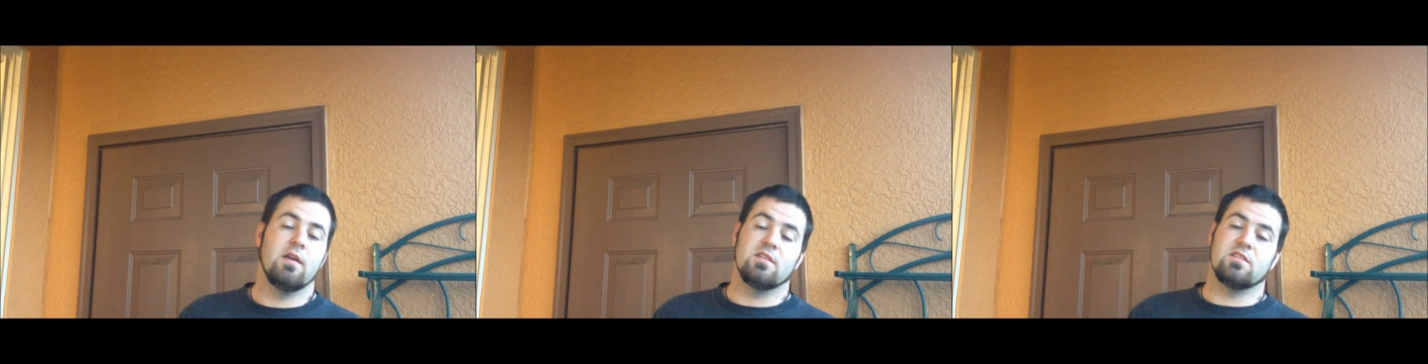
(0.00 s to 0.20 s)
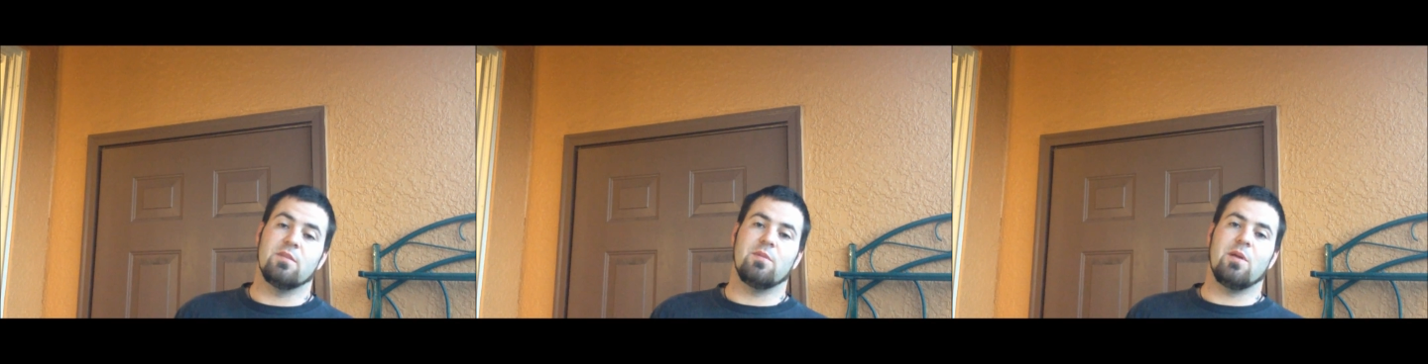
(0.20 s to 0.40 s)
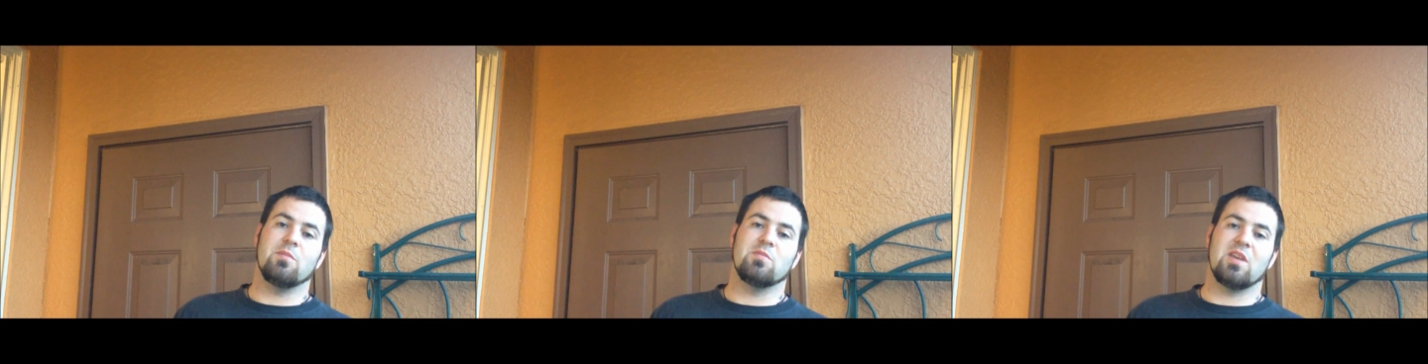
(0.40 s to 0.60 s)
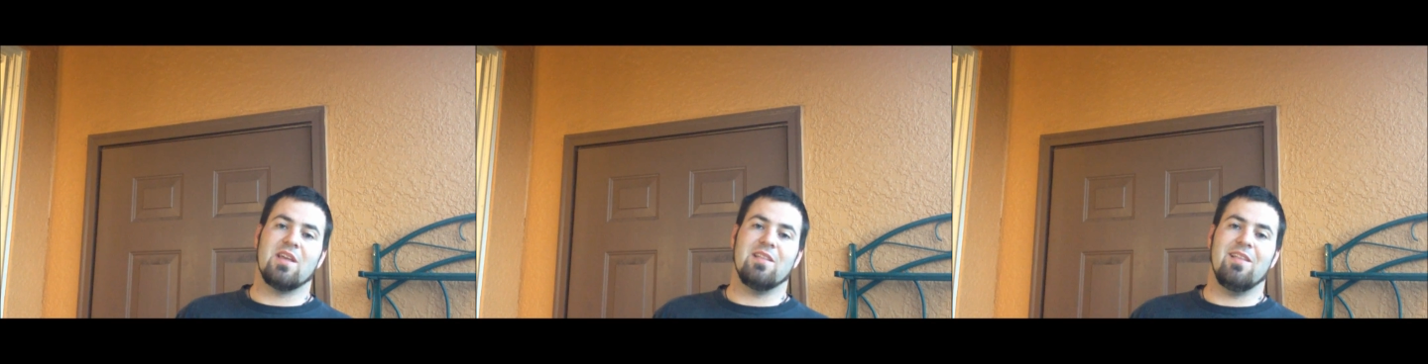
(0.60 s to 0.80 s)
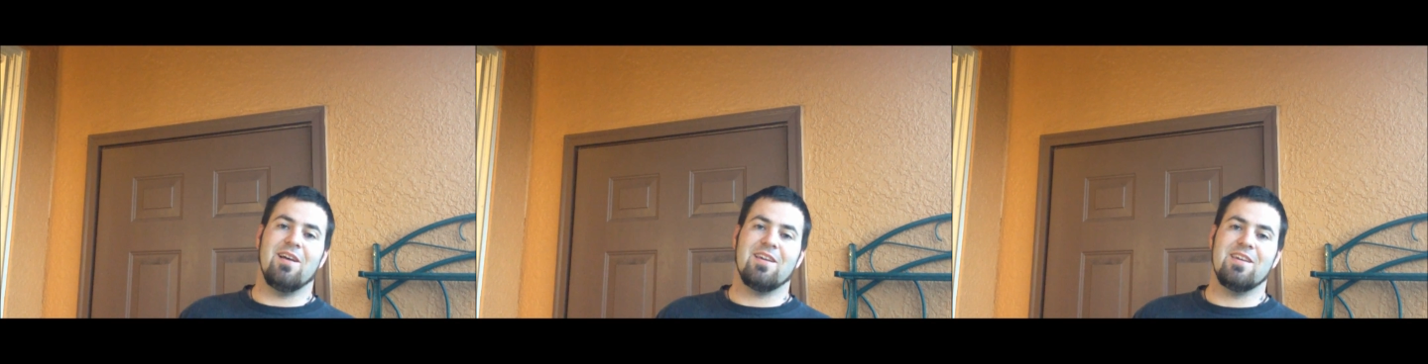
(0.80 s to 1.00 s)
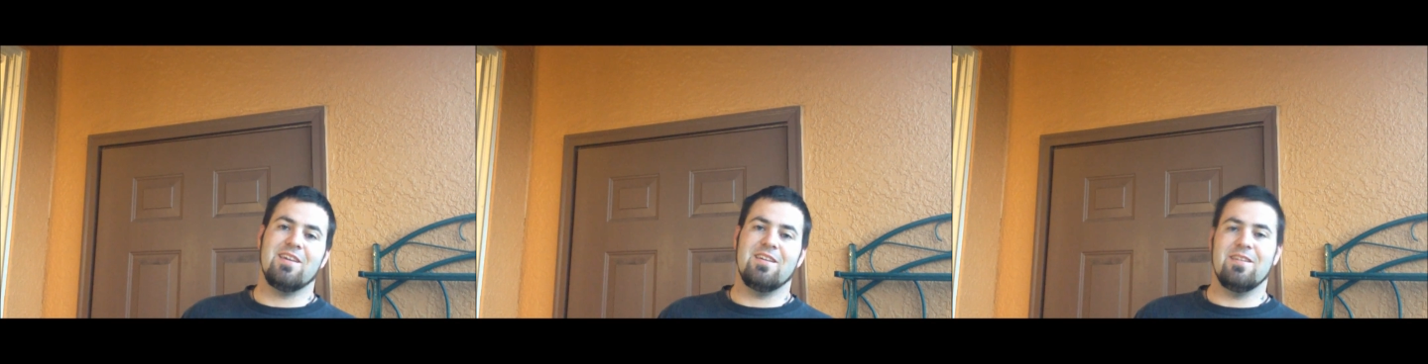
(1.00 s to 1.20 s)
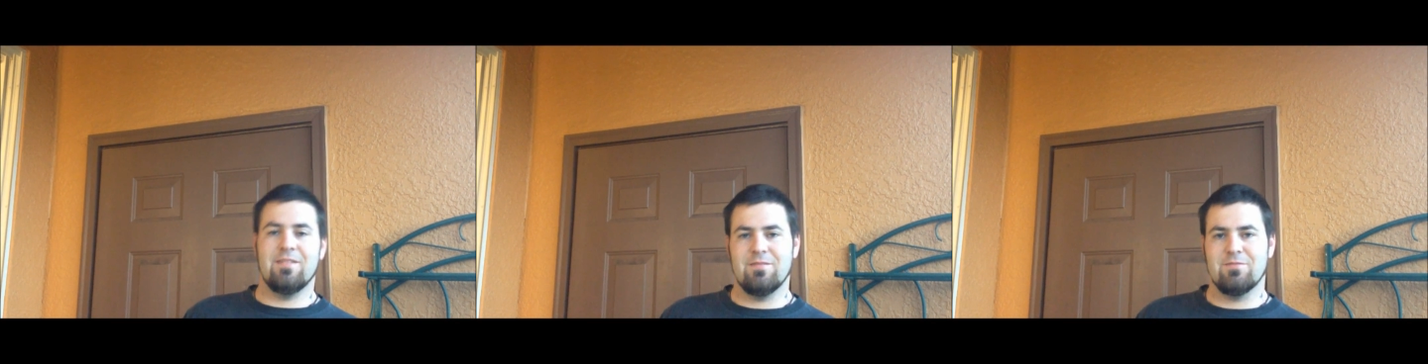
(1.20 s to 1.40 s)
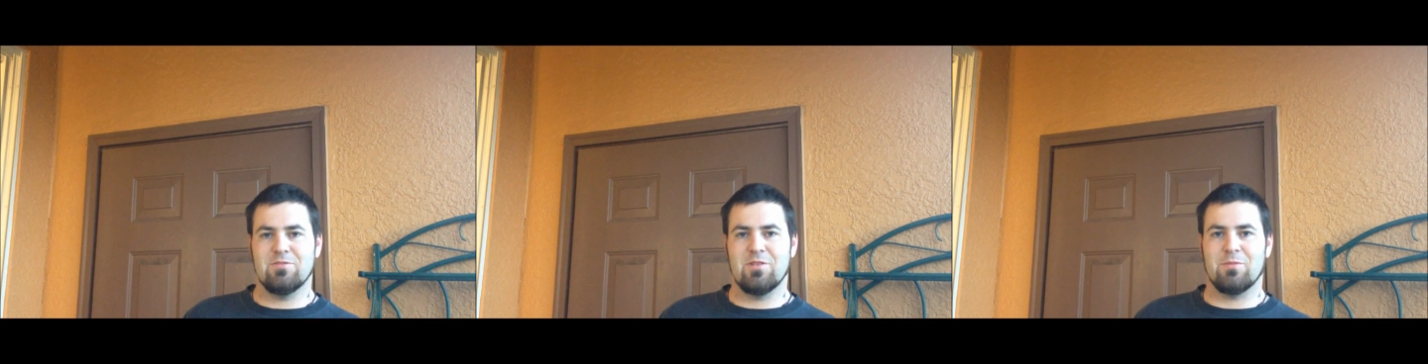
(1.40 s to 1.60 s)
Sometimes I get lucky,
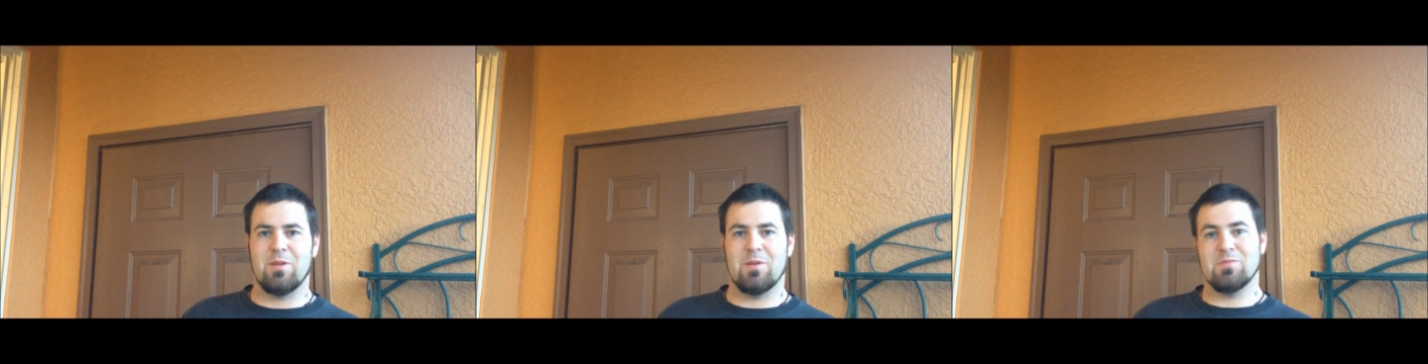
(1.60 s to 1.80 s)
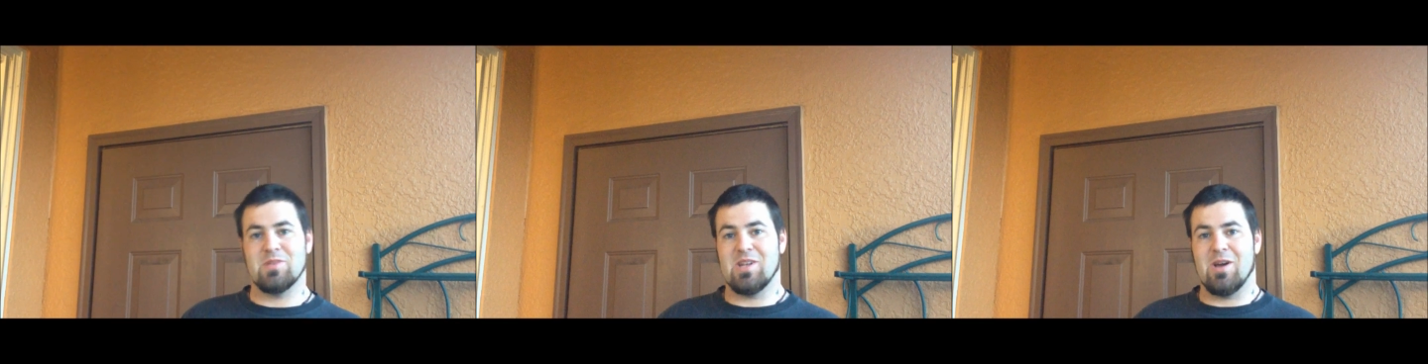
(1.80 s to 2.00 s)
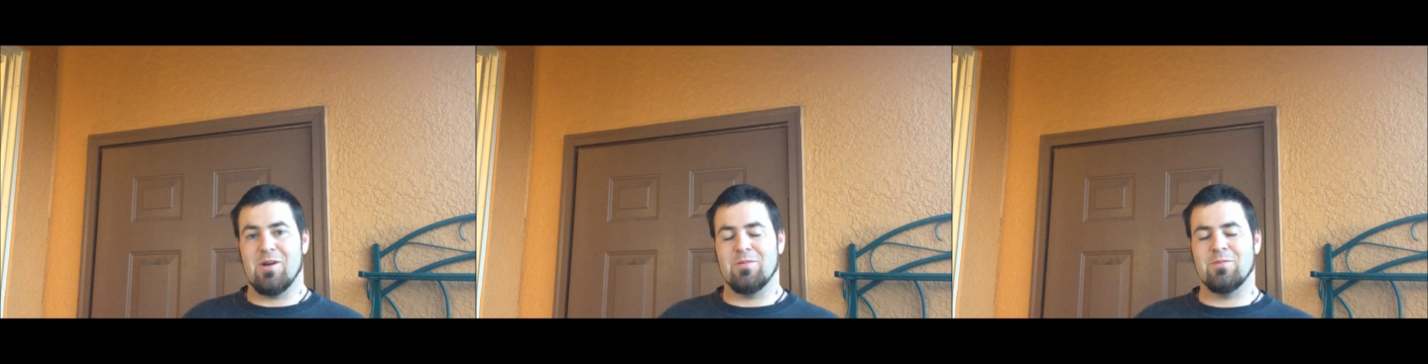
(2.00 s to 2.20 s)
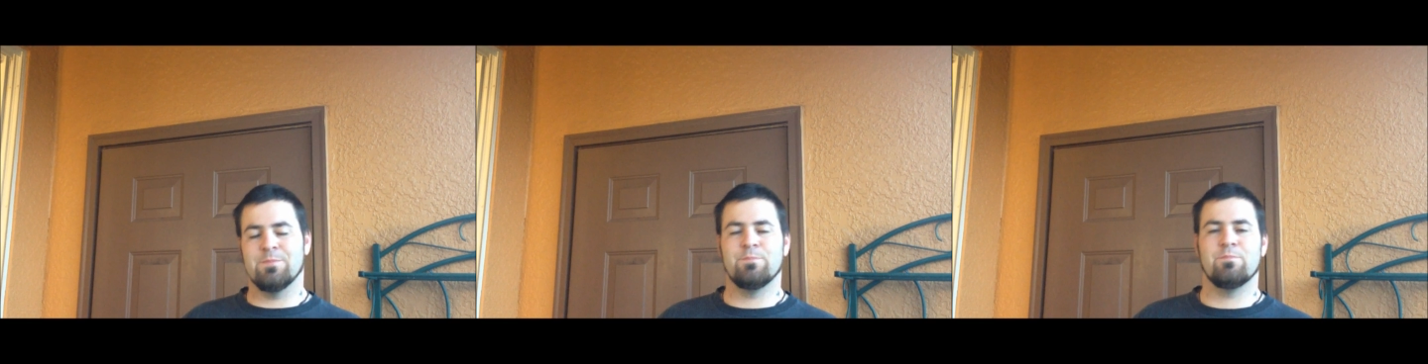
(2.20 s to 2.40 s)
sometimes I don't.